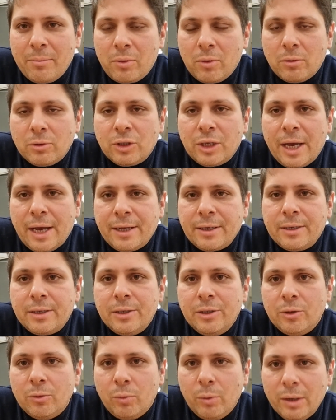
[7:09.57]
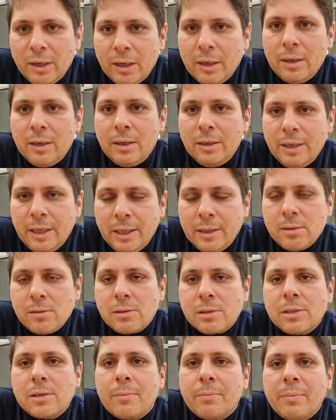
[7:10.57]
project, you will need to
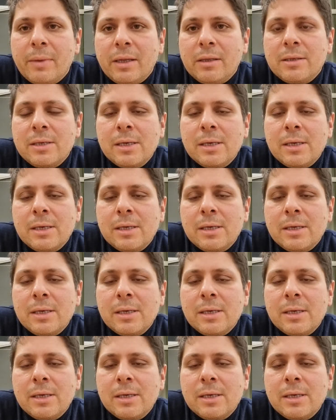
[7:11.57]
submit